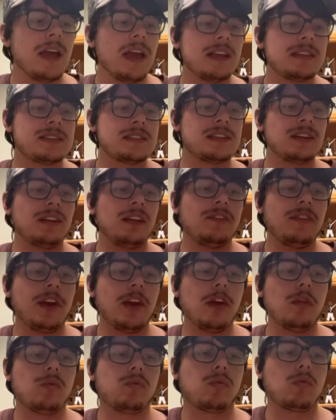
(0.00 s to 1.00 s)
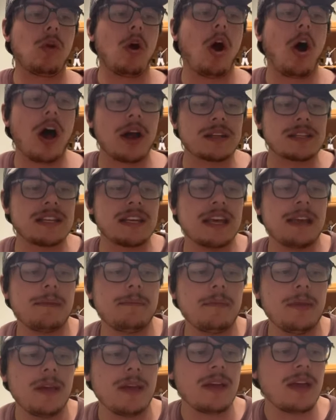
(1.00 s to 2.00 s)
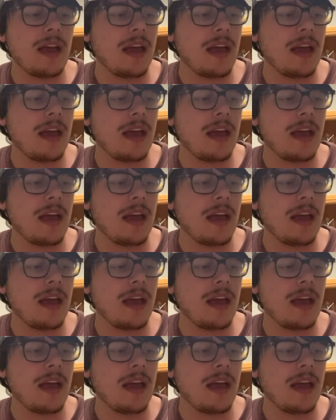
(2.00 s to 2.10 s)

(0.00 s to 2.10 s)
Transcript: It's still a very raw team,